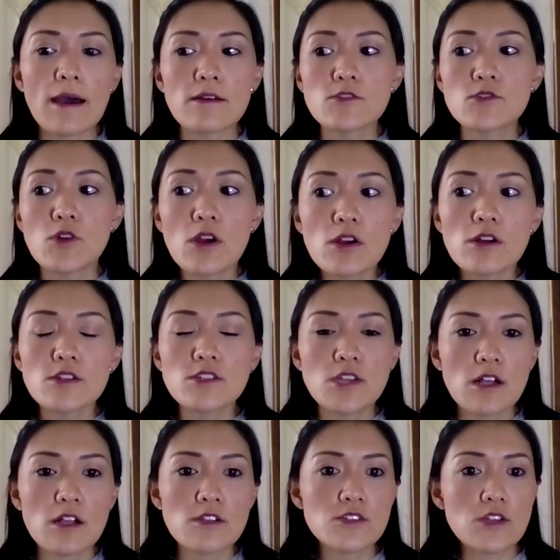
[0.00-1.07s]
drug
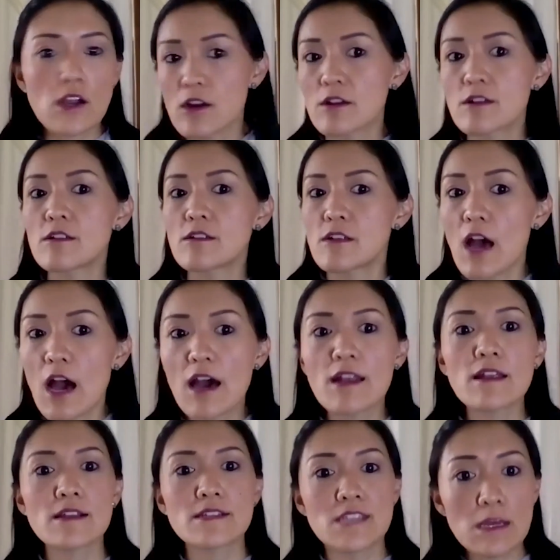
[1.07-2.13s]
cartels are not
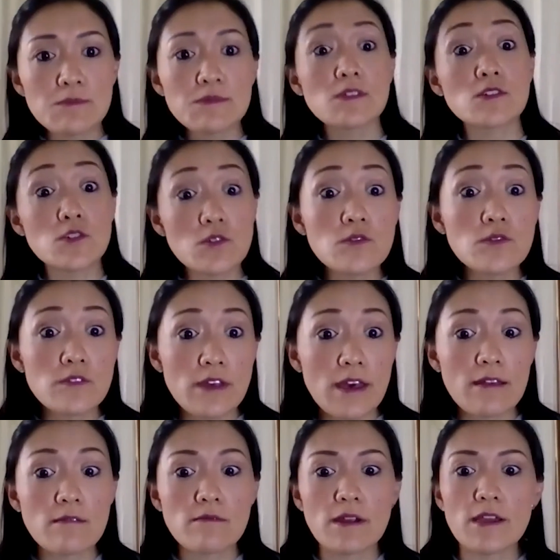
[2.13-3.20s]
attempting to do that,
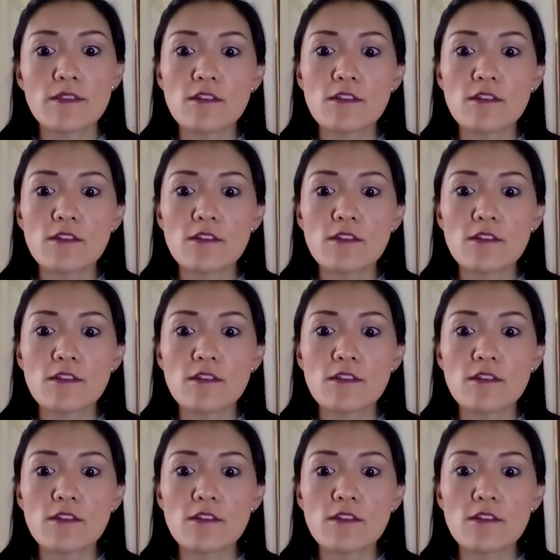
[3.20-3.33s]
right?